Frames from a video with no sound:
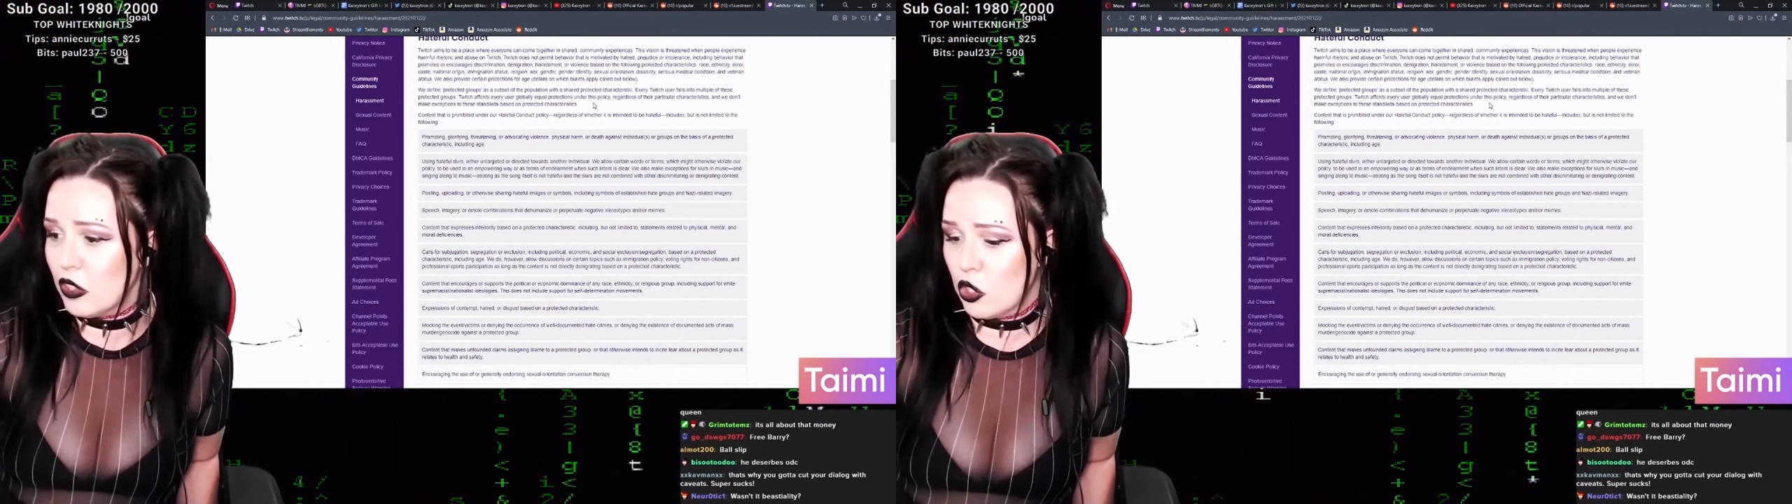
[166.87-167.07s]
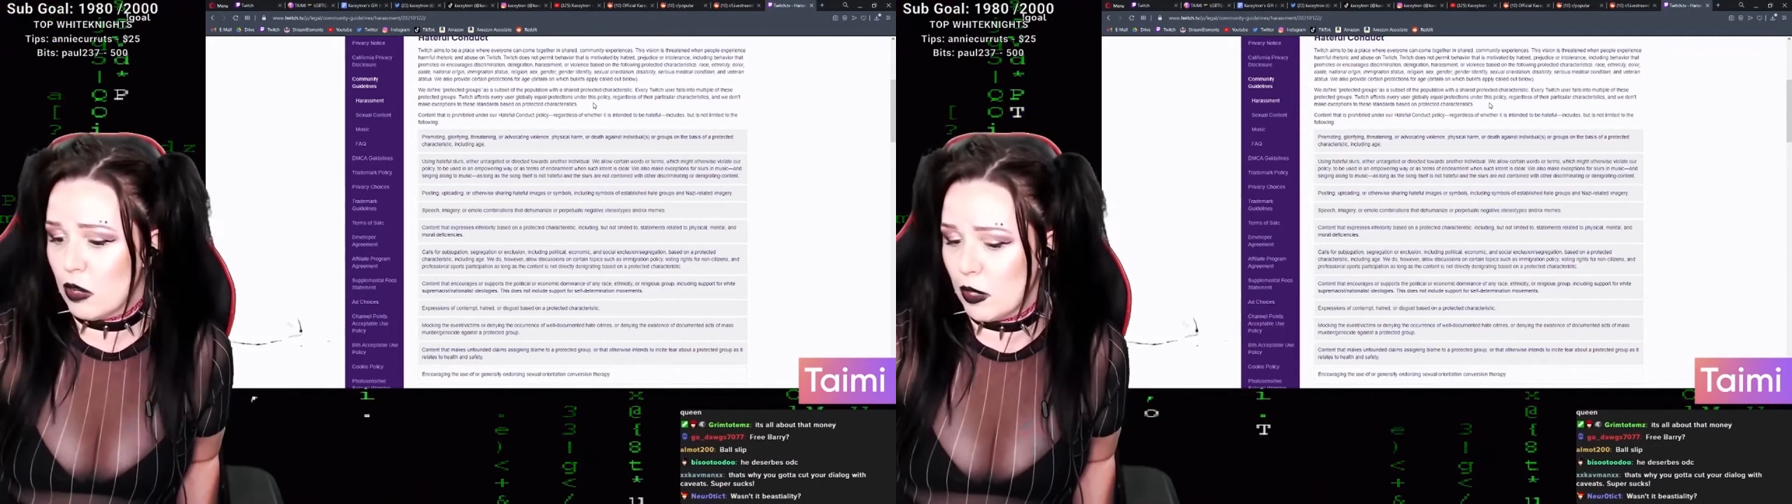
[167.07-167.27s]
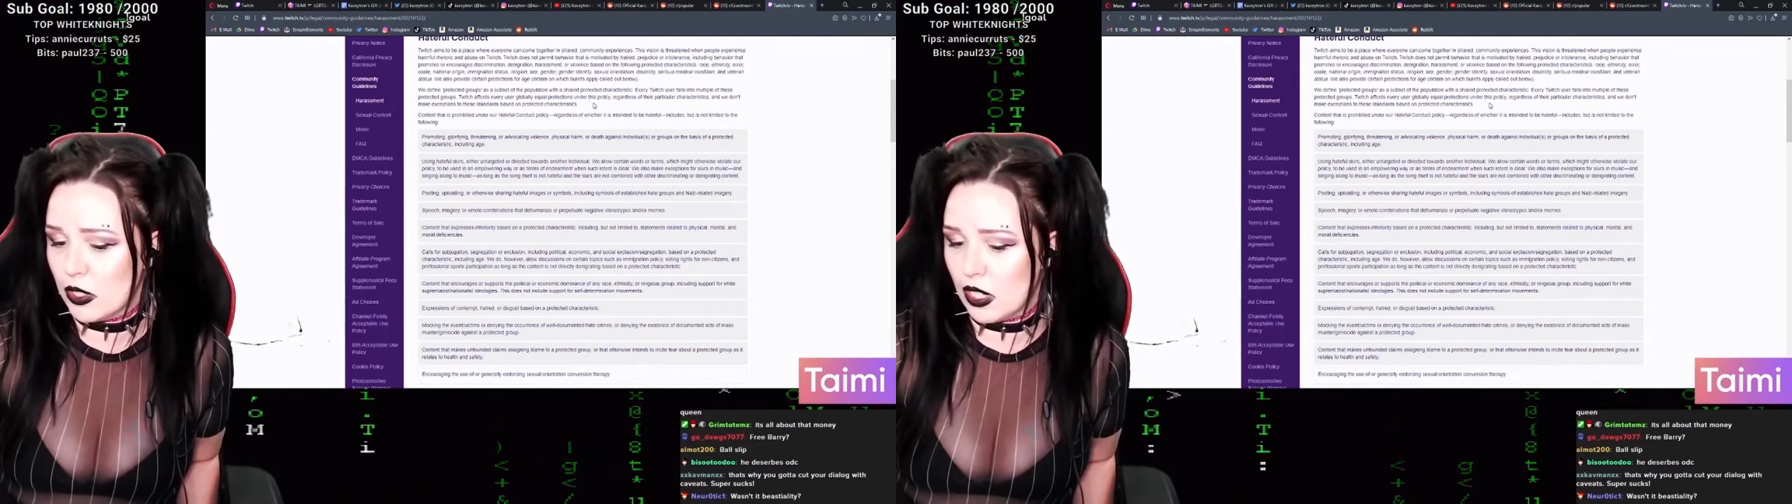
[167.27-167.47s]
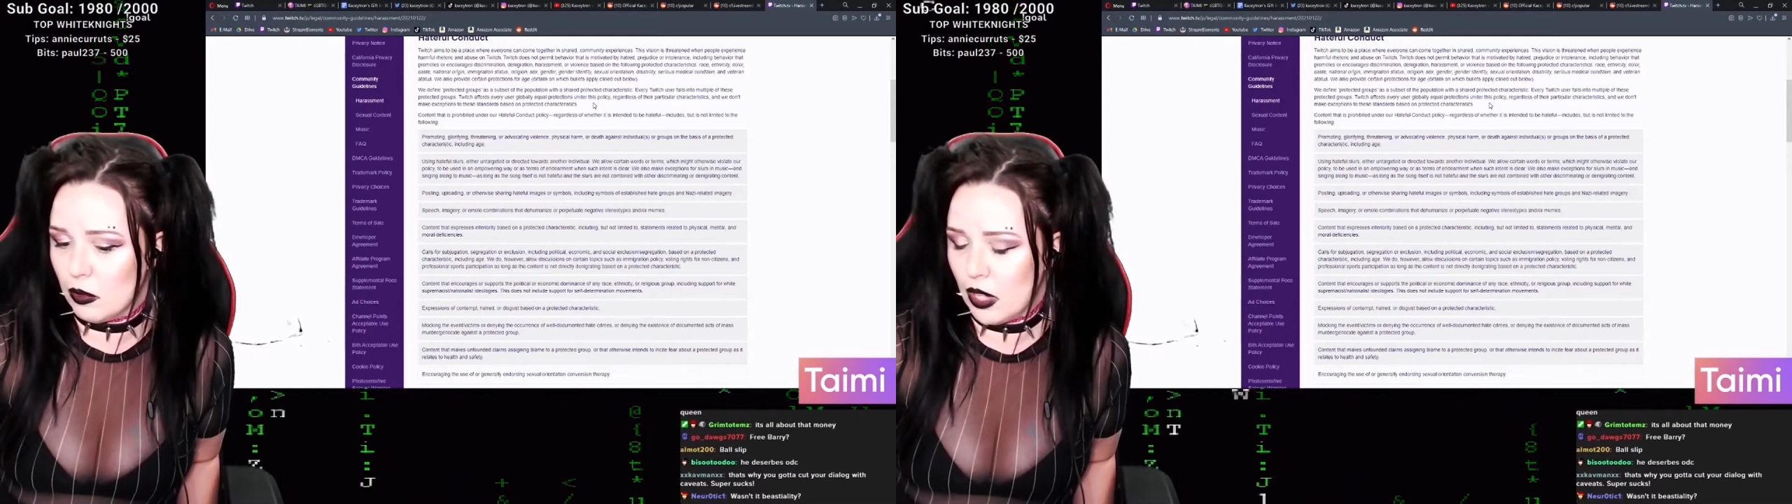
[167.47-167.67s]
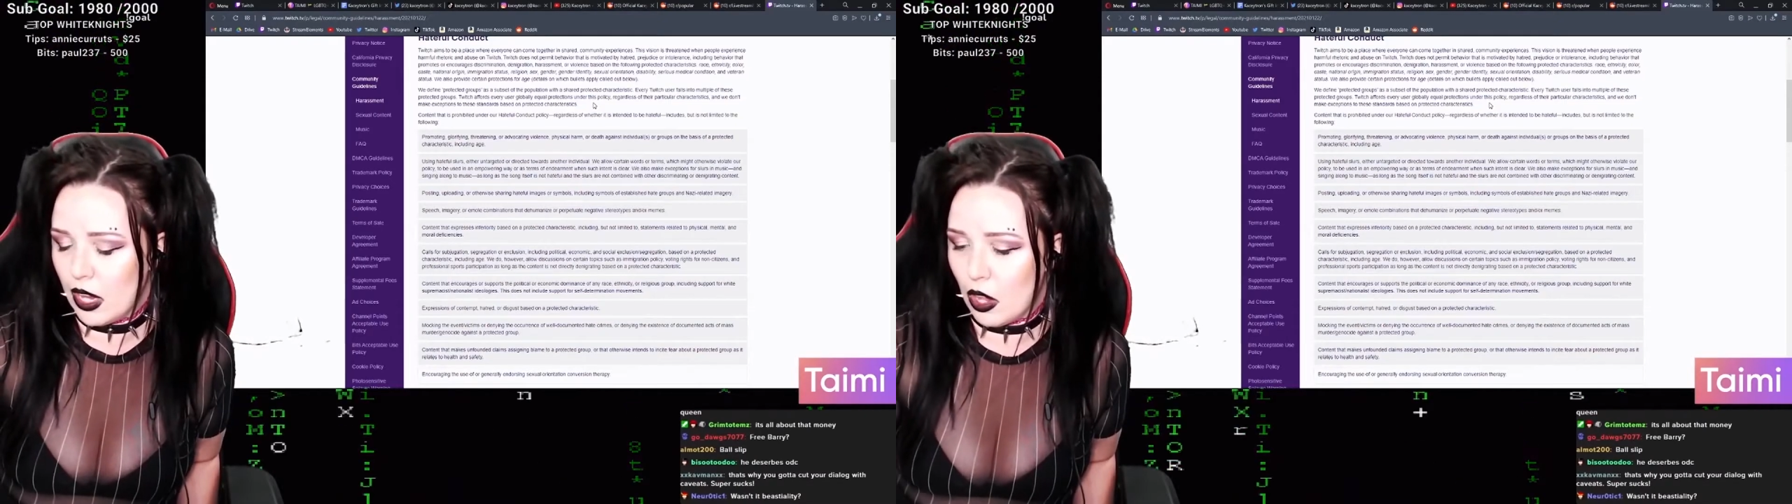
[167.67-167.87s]
of streamers, they
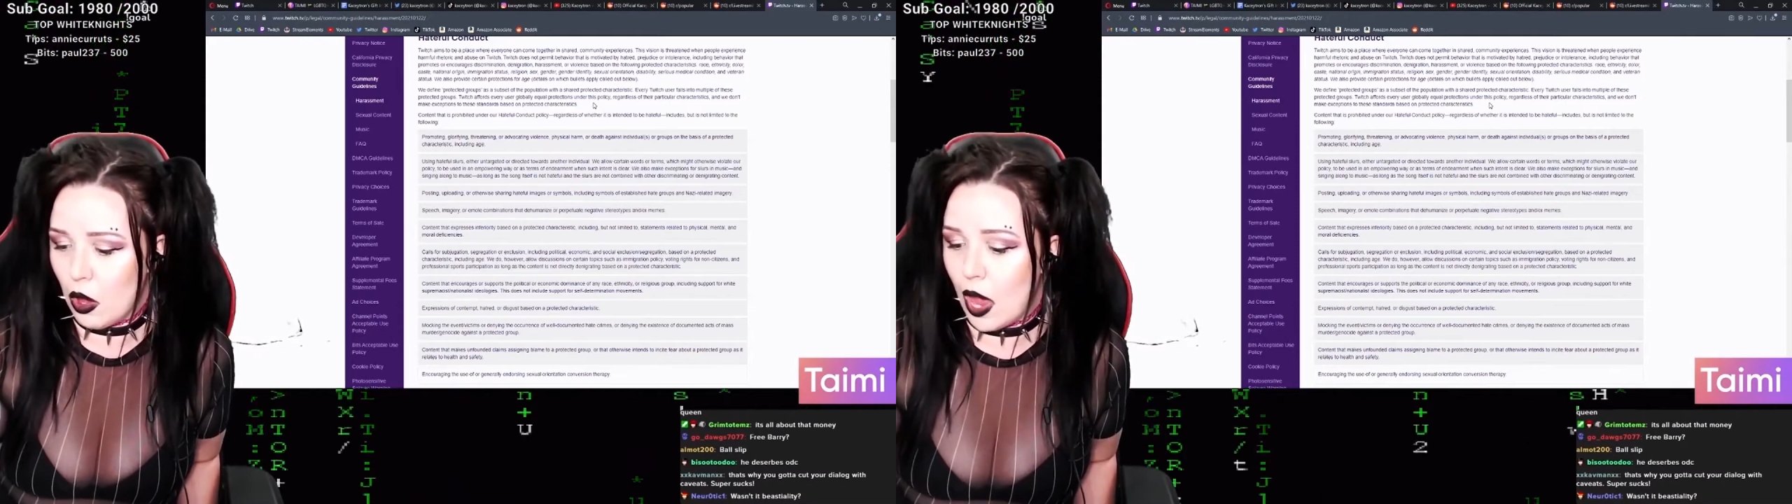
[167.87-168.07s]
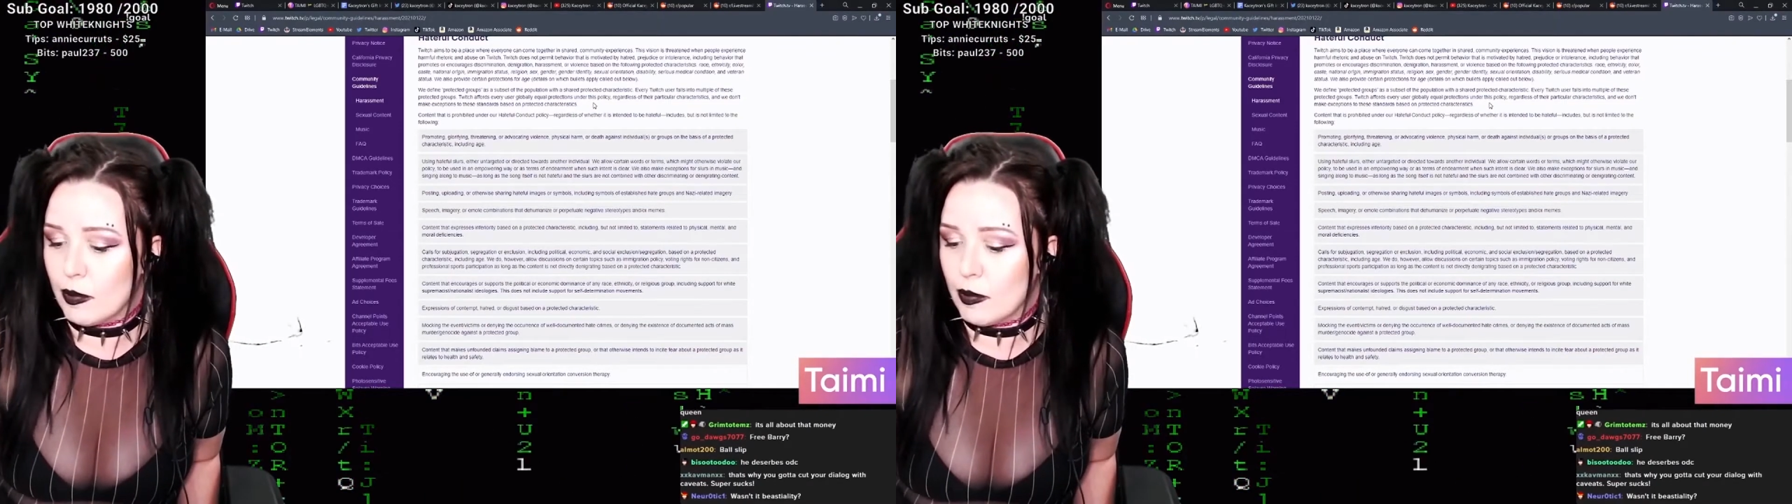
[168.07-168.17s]
were like, oh,